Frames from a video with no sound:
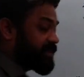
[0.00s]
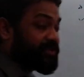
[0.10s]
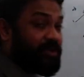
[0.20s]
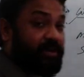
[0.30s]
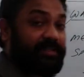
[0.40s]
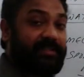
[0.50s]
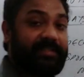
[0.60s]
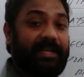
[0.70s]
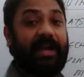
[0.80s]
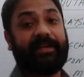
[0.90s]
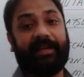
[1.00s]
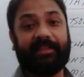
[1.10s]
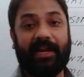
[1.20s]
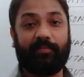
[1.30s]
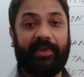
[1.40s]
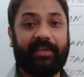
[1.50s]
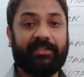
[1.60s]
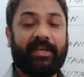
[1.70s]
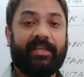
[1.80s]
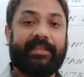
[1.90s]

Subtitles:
is not static. That means